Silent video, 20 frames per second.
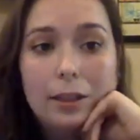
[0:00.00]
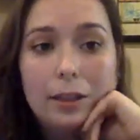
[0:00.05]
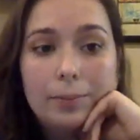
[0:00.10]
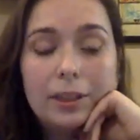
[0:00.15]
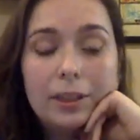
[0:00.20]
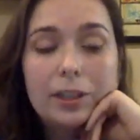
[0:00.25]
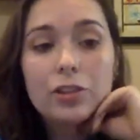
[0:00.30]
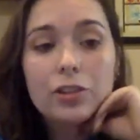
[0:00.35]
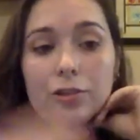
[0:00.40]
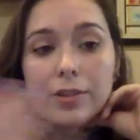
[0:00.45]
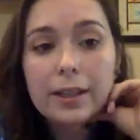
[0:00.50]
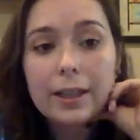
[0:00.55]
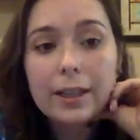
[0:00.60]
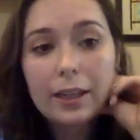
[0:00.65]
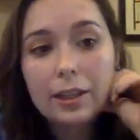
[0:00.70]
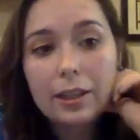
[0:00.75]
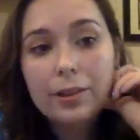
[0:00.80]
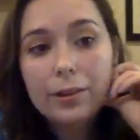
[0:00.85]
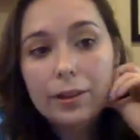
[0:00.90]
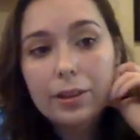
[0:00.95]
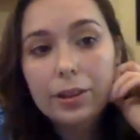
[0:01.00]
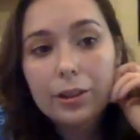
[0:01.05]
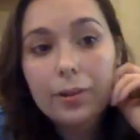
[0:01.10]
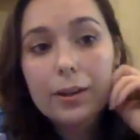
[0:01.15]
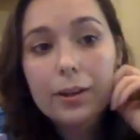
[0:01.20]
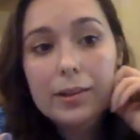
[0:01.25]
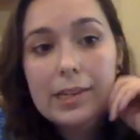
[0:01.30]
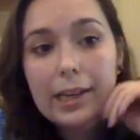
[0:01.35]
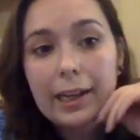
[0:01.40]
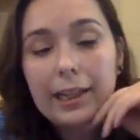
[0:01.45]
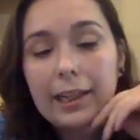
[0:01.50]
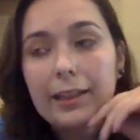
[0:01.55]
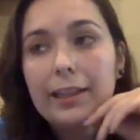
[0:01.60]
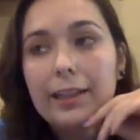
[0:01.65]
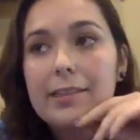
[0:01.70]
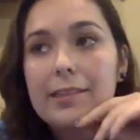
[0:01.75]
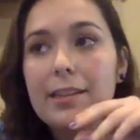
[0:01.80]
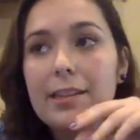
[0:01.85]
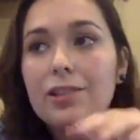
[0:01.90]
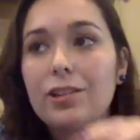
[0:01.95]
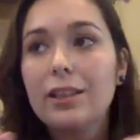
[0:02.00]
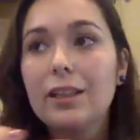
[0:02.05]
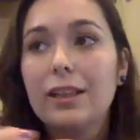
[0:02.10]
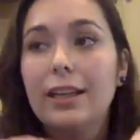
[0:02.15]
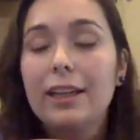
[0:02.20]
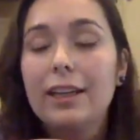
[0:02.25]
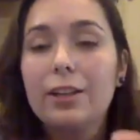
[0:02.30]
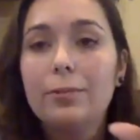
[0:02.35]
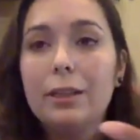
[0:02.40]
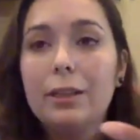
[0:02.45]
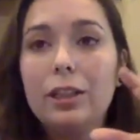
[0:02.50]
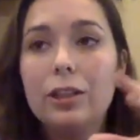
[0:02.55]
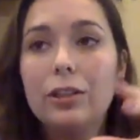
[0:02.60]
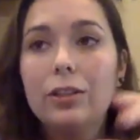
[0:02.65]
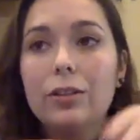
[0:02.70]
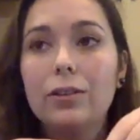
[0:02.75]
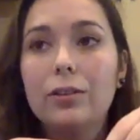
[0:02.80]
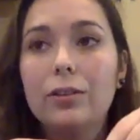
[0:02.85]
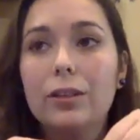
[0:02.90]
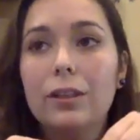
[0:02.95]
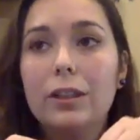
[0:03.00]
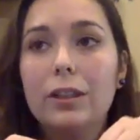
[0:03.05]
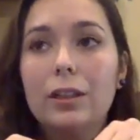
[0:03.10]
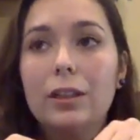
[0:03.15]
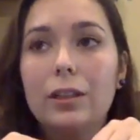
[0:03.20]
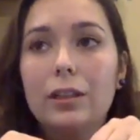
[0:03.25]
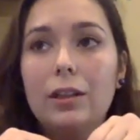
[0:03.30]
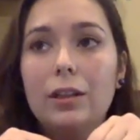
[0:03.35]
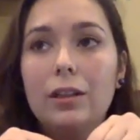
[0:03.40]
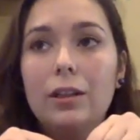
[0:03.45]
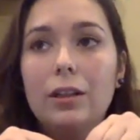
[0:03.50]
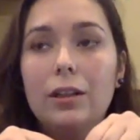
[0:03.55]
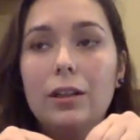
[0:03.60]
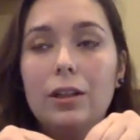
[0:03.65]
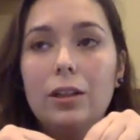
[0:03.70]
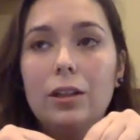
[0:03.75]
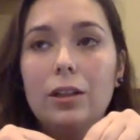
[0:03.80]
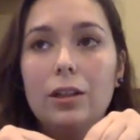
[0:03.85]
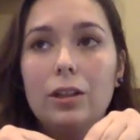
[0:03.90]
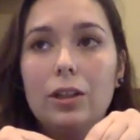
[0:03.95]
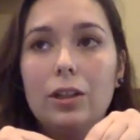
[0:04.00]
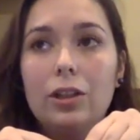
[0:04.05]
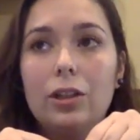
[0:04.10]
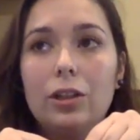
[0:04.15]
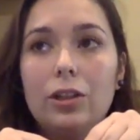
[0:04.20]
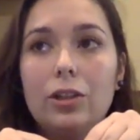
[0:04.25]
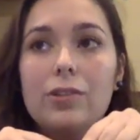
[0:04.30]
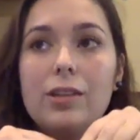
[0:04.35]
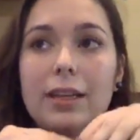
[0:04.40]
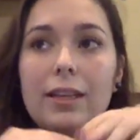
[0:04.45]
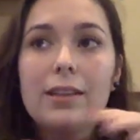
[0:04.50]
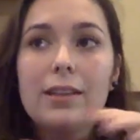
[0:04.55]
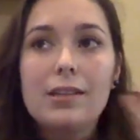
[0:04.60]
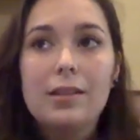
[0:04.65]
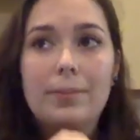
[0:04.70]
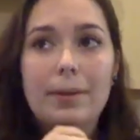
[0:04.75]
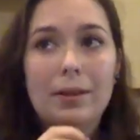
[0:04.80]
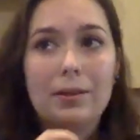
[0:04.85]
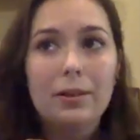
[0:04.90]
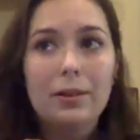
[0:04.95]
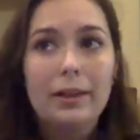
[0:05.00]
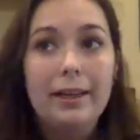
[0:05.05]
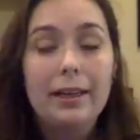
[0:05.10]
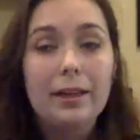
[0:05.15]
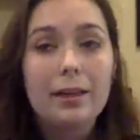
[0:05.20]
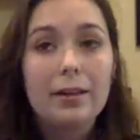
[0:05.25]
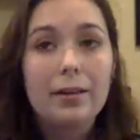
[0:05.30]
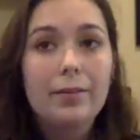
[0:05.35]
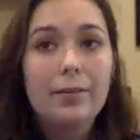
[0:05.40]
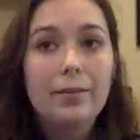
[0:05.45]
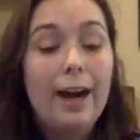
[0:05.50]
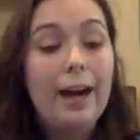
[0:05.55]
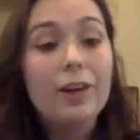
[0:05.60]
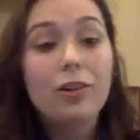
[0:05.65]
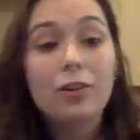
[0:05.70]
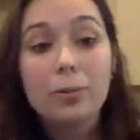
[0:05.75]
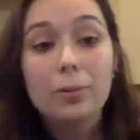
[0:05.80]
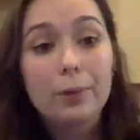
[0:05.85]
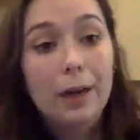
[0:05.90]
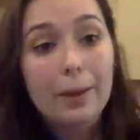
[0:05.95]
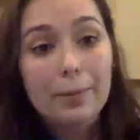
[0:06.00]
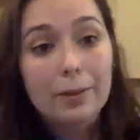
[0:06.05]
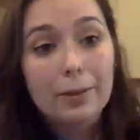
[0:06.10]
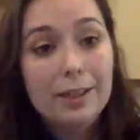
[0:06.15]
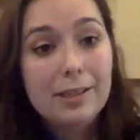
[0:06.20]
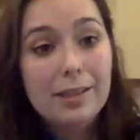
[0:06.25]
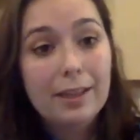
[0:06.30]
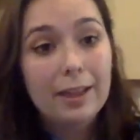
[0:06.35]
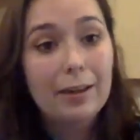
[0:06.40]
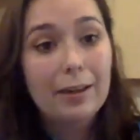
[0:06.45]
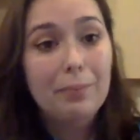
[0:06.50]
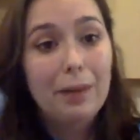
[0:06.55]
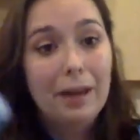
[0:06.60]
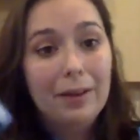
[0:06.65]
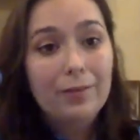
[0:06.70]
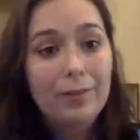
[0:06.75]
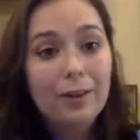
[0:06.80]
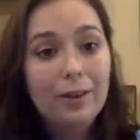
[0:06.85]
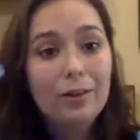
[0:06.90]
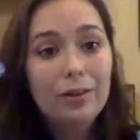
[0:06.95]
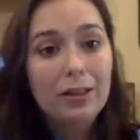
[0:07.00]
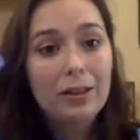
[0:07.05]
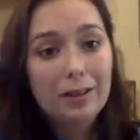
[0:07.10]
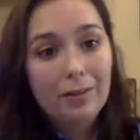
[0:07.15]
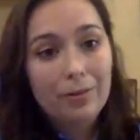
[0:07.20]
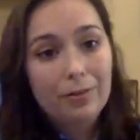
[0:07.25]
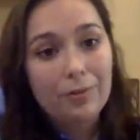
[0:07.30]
Because you are saying like, essentially, like, we know, you know, you're saying this about like factual properties, like my phone,